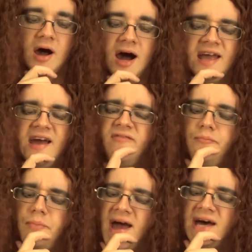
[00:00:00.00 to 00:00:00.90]
I
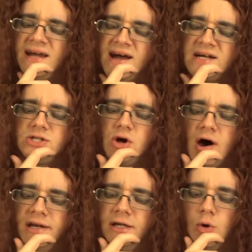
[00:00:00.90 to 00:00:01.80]
have badass
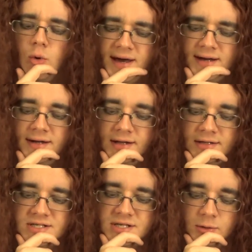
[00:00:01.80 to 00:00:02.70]
audio editing
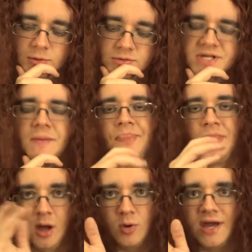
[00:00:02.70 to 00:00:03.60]
skills.
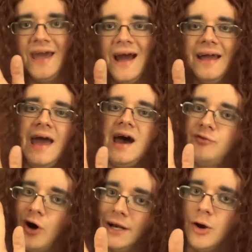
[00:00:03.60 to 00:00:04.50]
Okay, I have
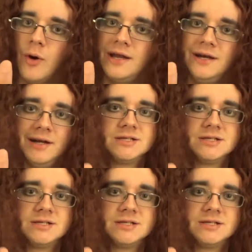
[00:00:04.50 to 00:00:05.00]
audio editing